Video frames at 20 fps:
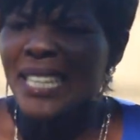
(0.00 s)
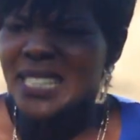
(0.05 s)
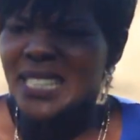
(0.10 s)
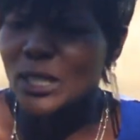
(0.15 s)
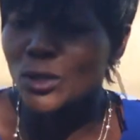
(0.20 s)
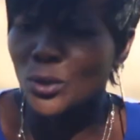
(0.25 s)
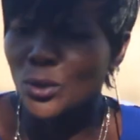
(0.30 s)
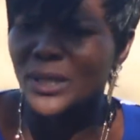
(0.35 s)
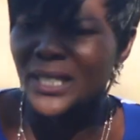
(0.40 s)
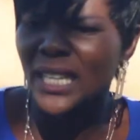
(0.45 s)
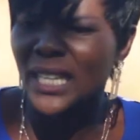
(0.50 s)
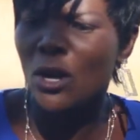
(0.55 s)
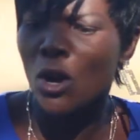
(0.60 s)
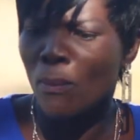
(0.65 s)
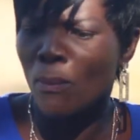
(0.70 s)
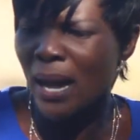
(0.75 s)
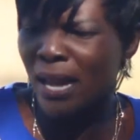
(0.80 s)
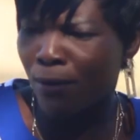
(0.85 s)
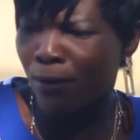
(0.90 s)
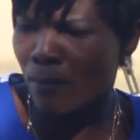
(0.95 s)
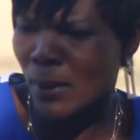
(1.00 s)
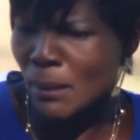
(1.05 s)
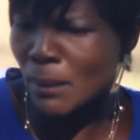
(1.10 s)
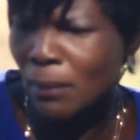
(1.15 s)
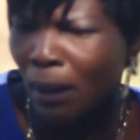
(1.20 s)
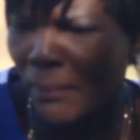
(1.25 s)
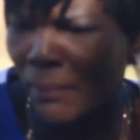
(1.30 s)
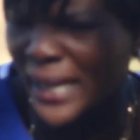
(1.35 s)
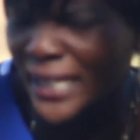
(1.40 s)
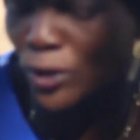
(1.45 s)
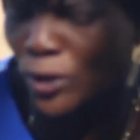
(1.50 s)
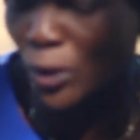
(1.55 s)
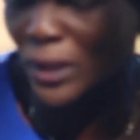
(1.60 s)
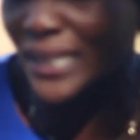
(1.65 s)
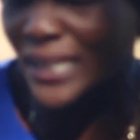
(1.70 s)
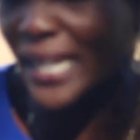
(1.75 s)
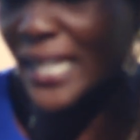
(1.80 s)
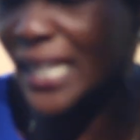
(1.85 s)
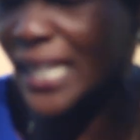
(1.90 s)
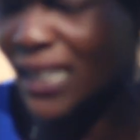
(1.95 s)
easy to tell my
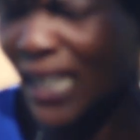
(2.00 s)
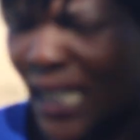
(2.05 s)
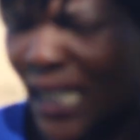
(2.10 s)
daughter here